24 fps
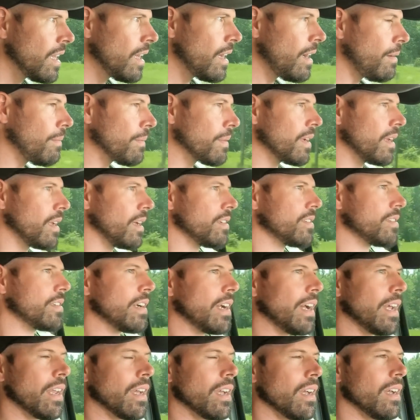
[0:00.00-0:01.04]
I'm gonna
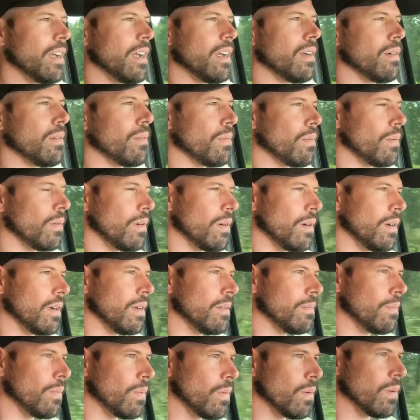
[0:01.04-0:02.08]
try to hunt
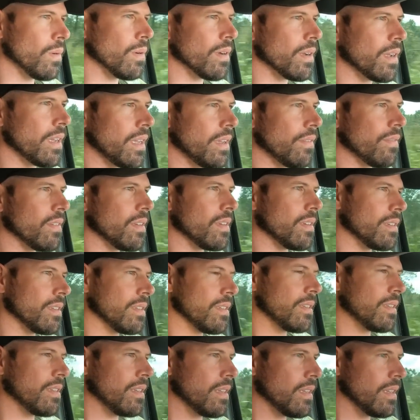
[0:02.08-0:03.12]
one more evening.
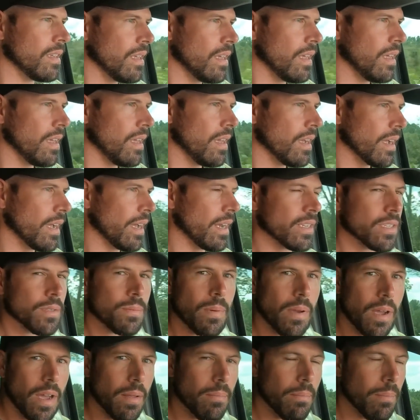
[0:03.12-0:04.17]
Got a
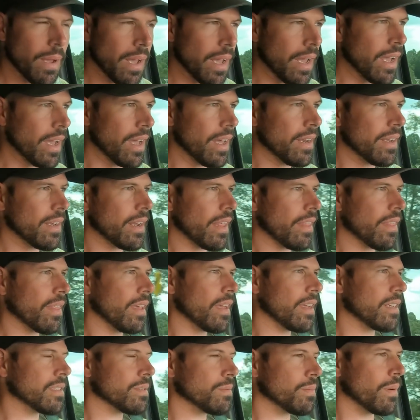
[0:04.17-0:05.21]
spot in mind and I
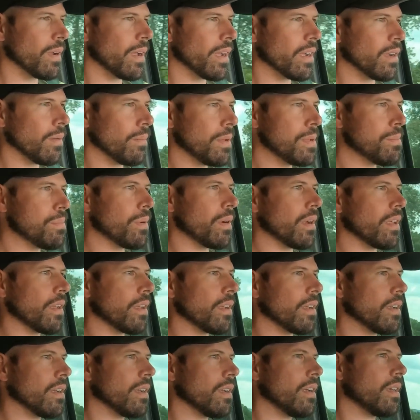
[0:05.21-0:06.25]
think it's probably gonna be pretty
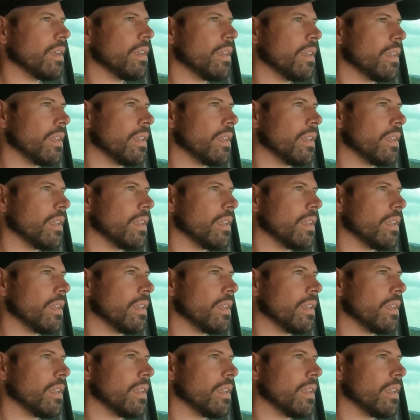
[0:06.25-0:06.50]
good.